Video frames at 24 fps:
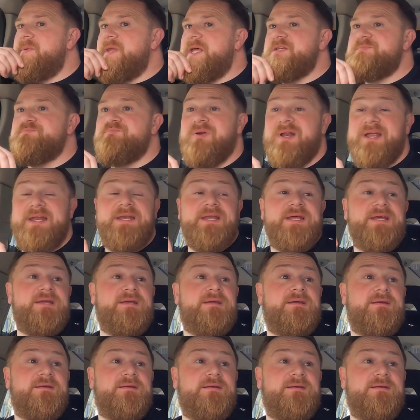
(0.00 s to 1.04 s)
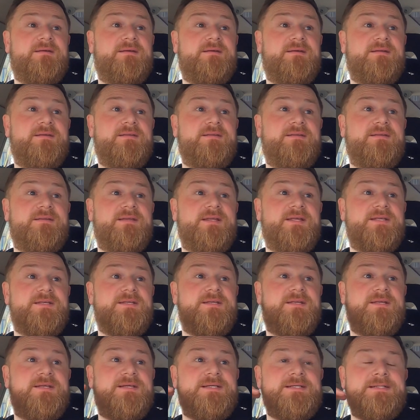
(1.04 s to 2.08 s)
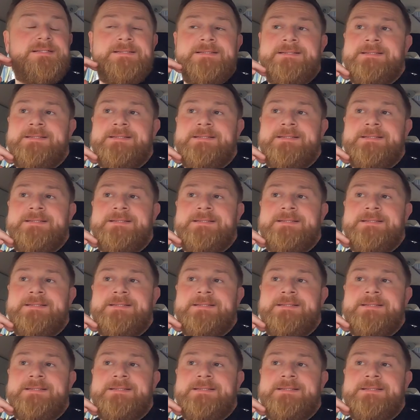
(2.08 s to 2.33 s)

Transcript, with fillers: there's plenty. What's number one?